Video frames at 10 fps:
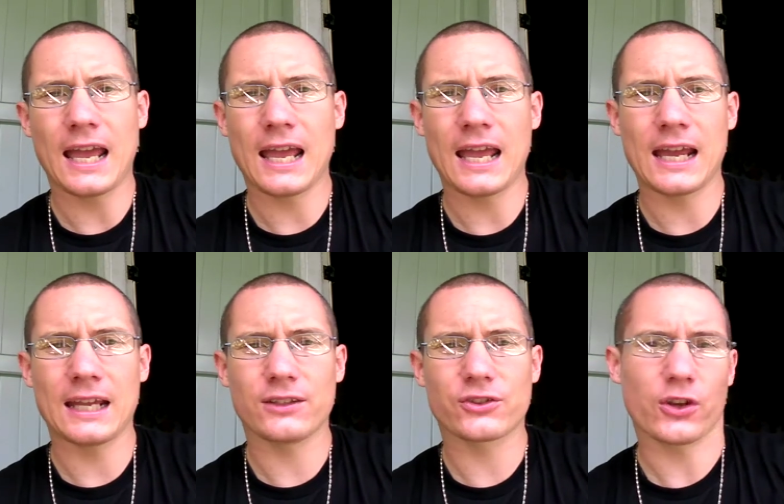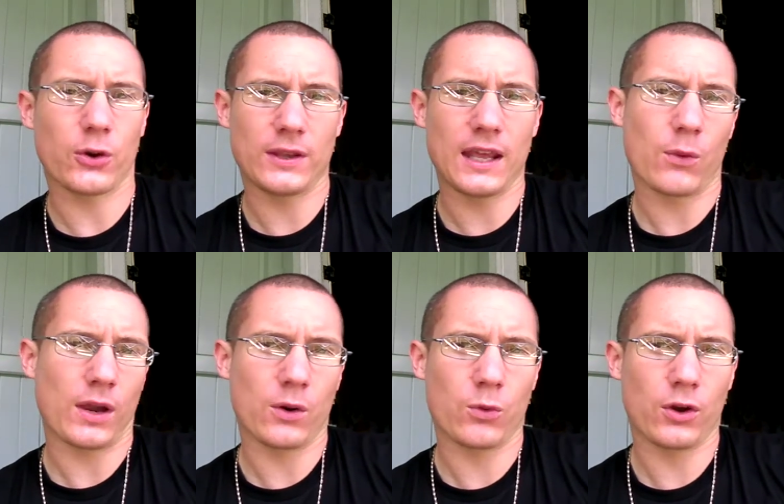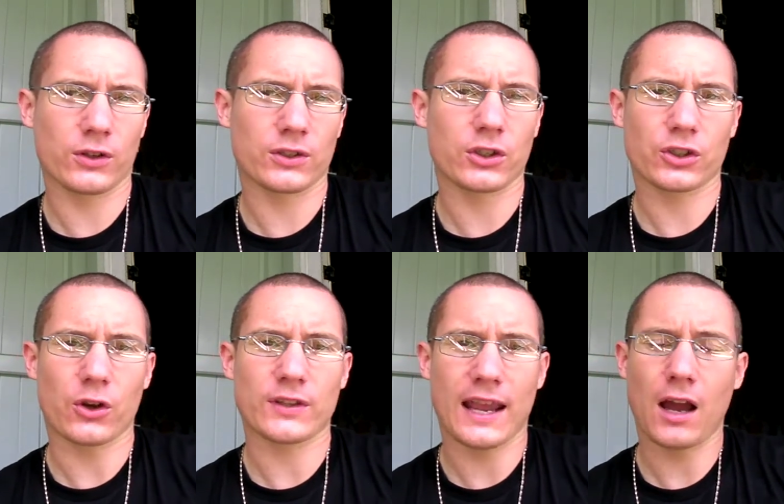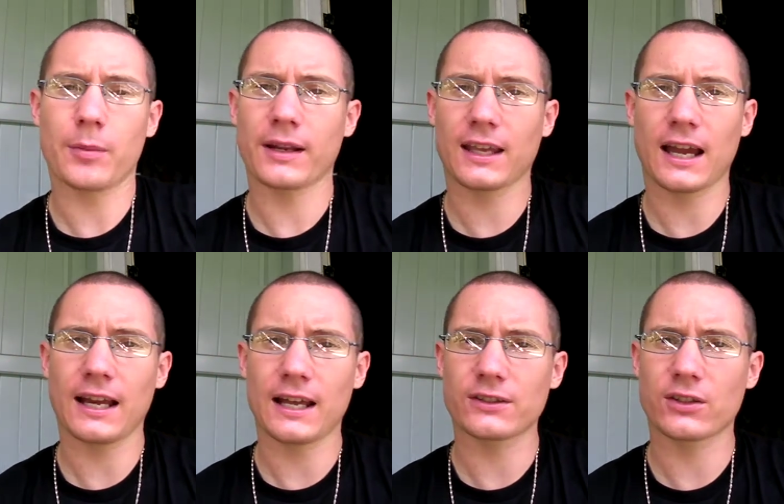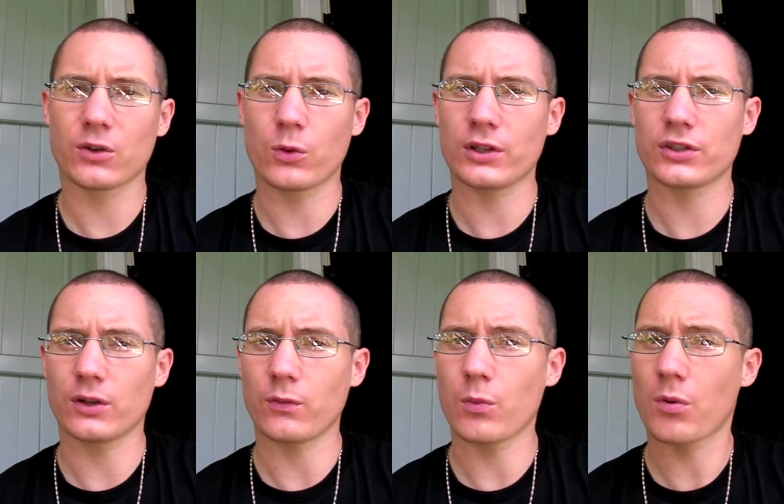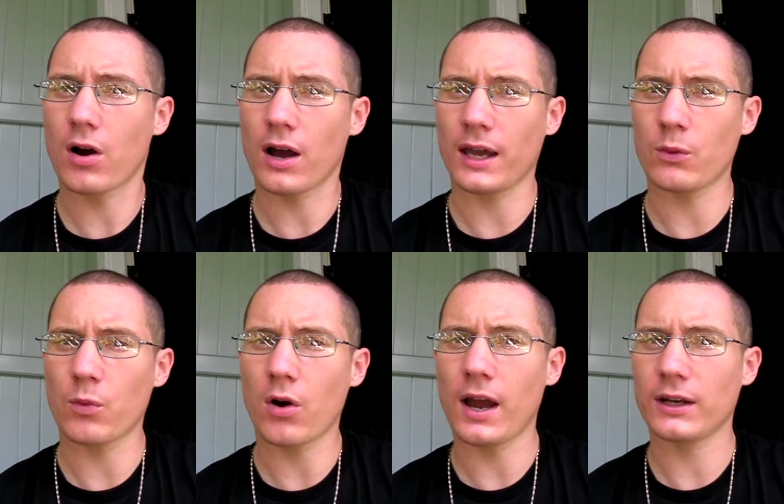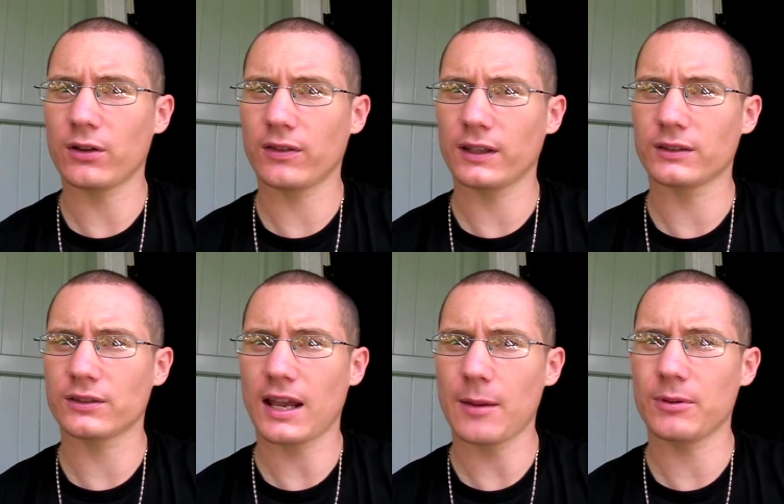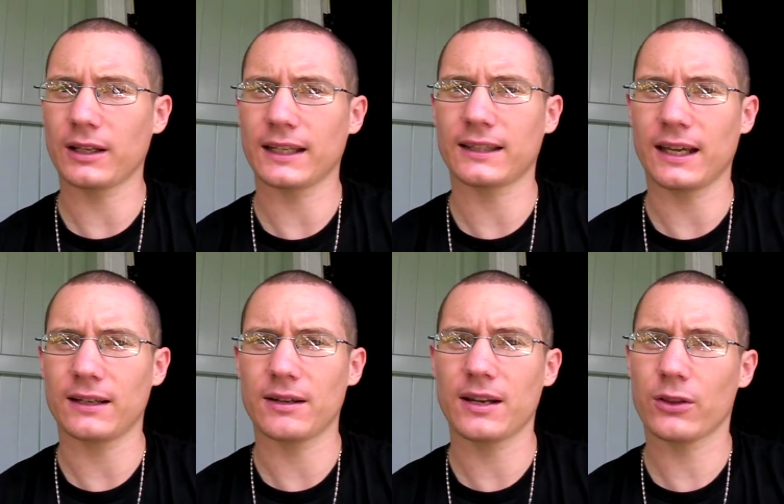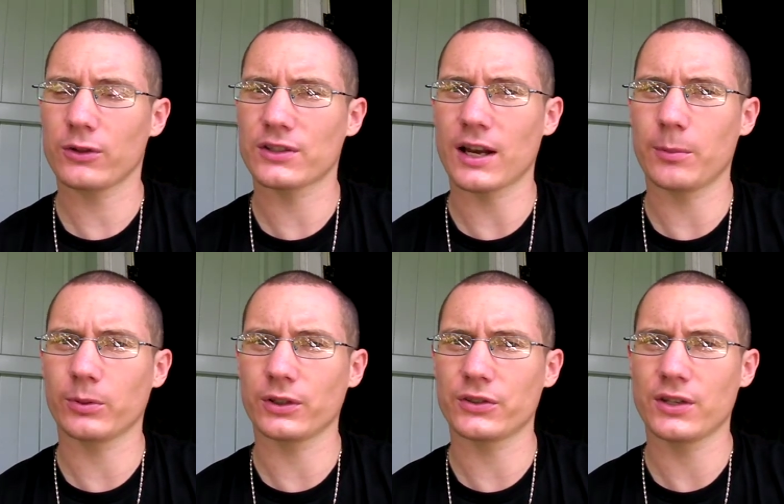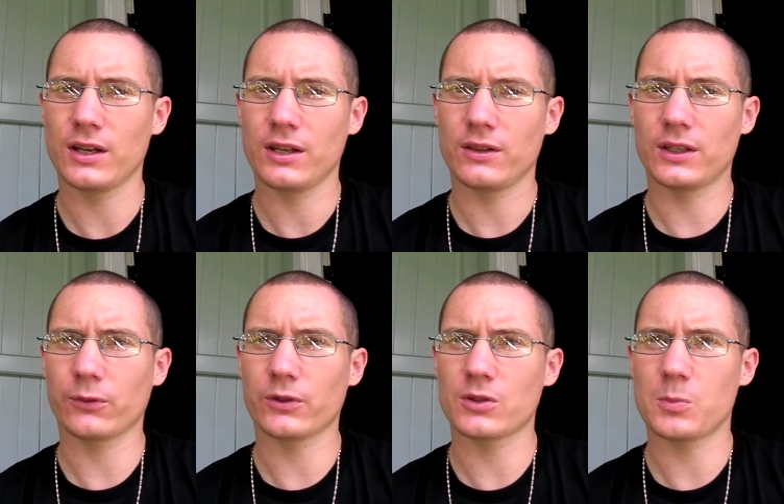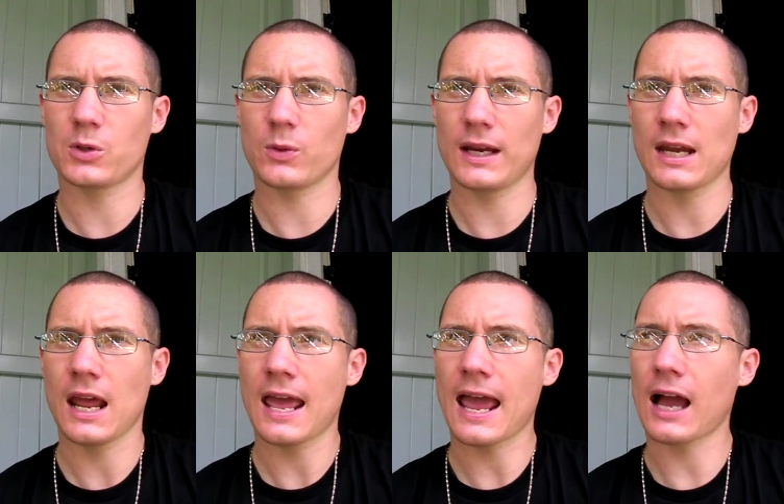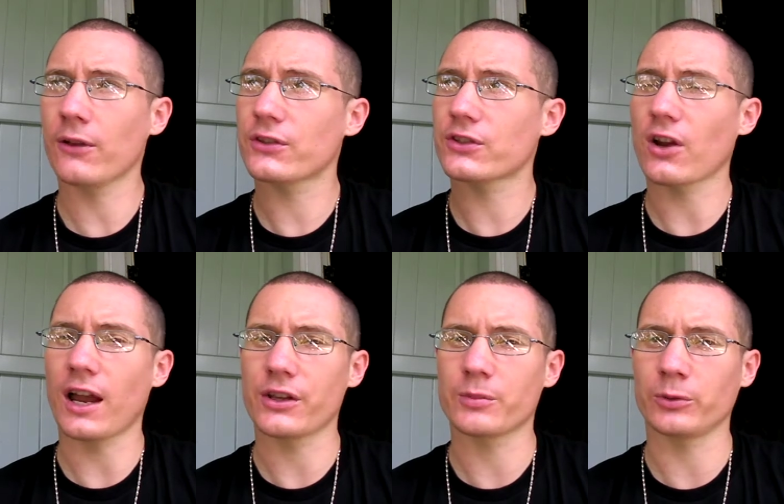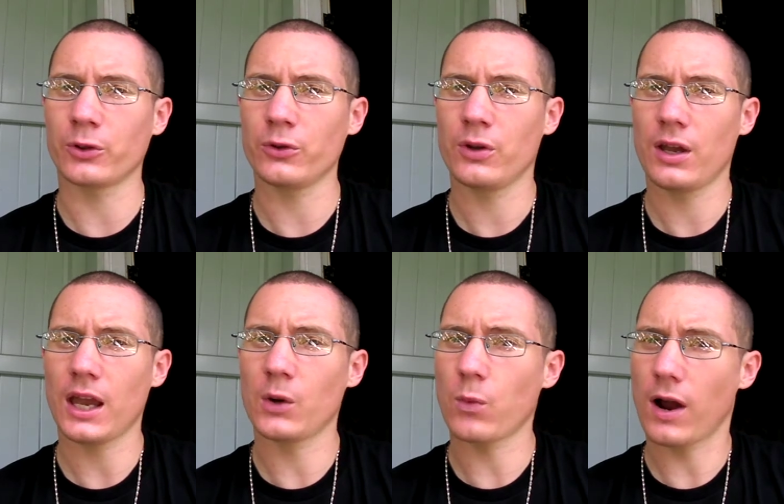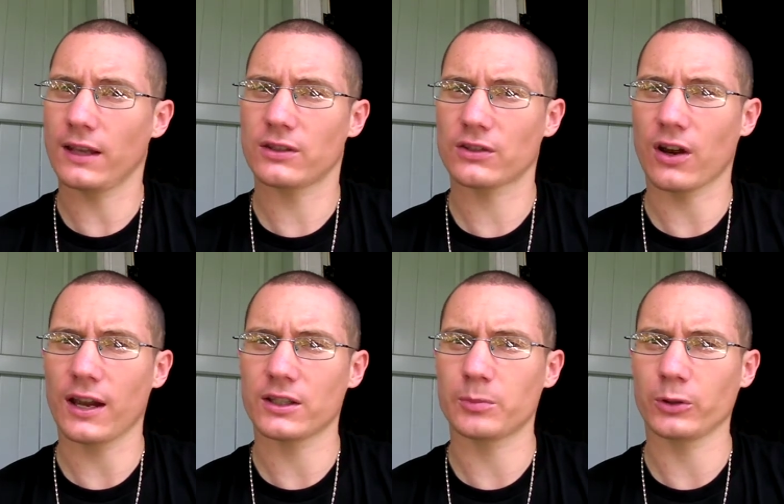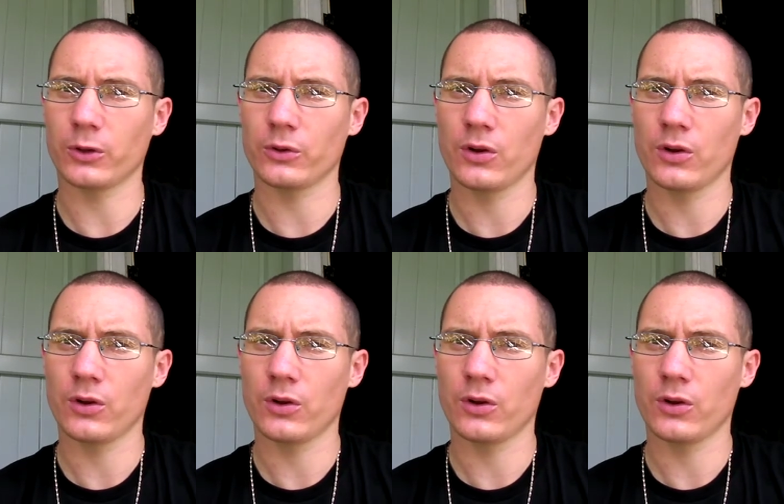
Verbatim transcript: And so, in that way, it works and it shows how, but it can't answer the question of why. Why do things happen like that? Another example is the difference between how the sky is blue and why the sky is blue.